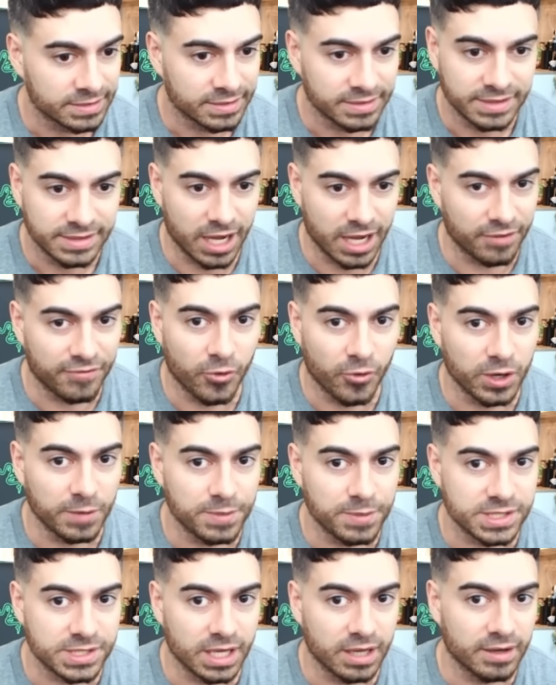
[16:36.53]
down
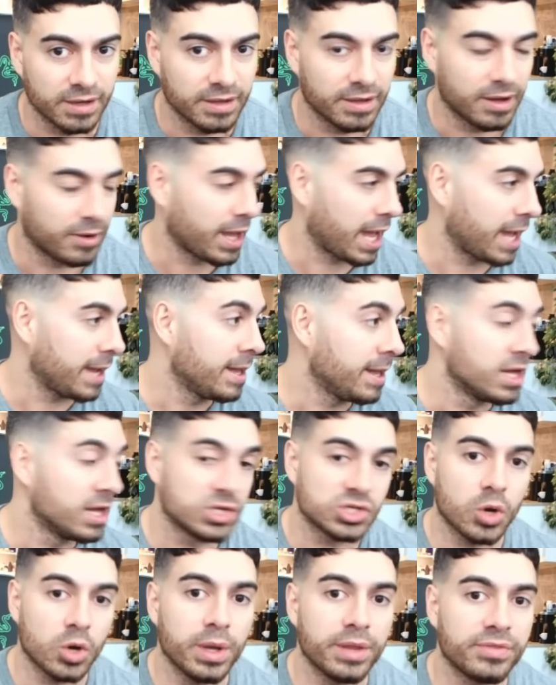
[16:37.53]
40%, okay?
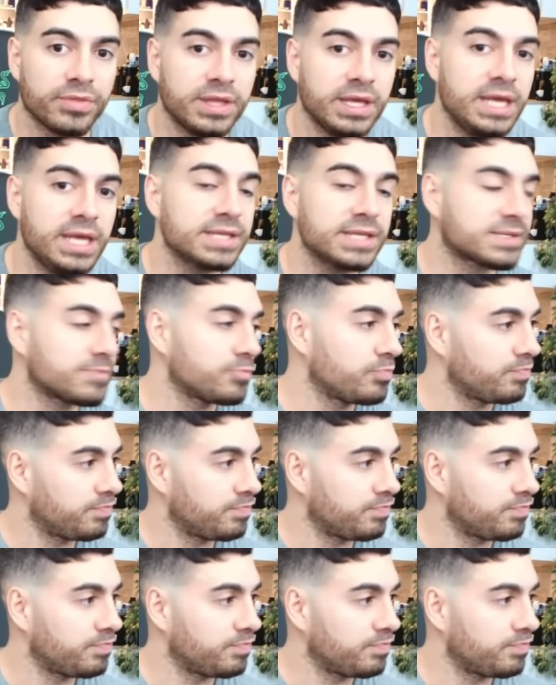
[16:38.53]
So he's